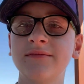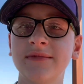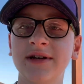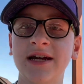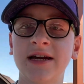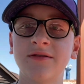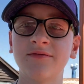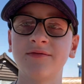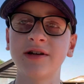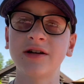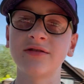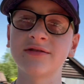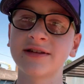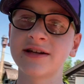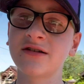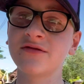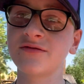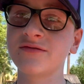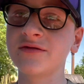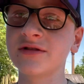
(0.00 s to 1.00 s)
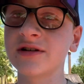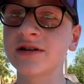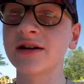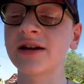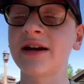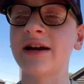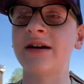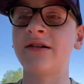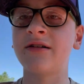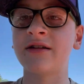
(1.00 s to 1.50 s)
and we got told we're going to
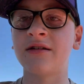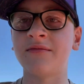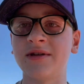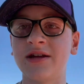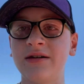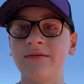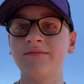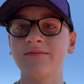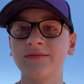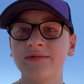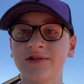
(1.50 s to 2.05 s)
get out in a minute,